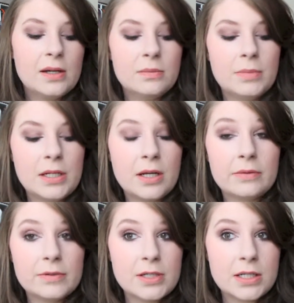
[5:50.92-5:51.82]
but
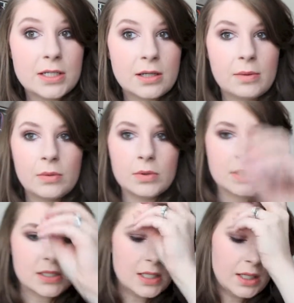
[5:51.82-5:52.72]
not for daytime, I
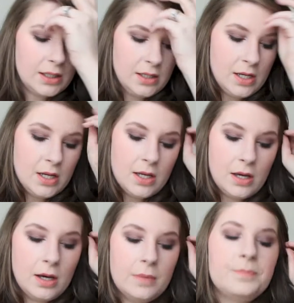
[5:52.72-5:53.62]
wouldn't say.
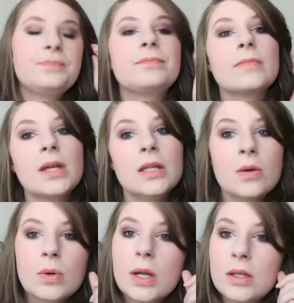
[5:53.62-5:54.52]
And
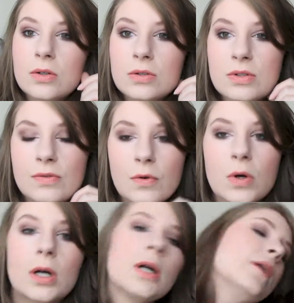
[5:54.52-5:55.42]
then what I use
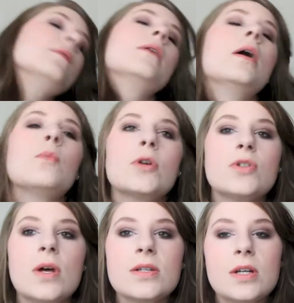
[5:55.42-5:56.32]
for a
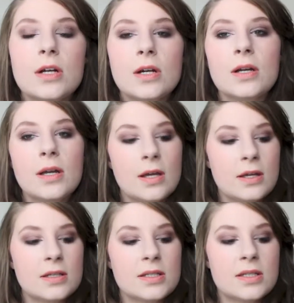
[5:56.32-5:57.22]
moisturizer
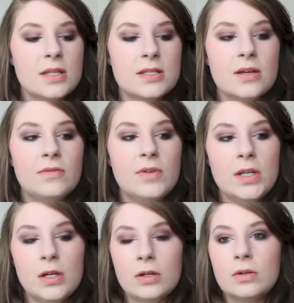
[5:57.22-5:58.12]
is this
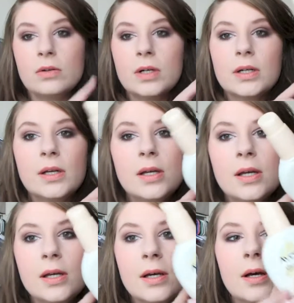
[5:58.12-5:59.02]
Aveeno
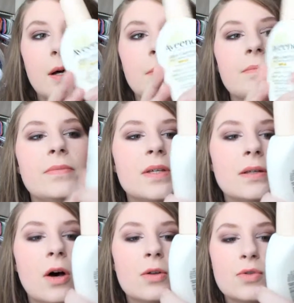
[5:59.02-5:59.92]

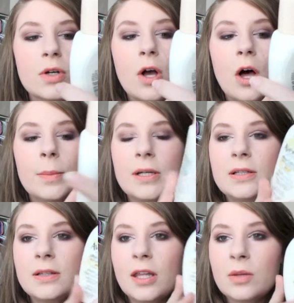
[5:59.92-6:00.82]
Ultra
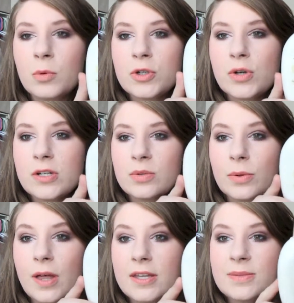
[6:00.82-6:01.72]
Calming Daily Moisturizer
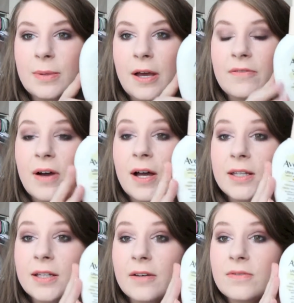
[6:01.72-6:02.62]
with SPF. I
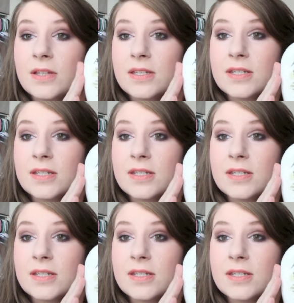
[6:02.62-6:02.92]
love this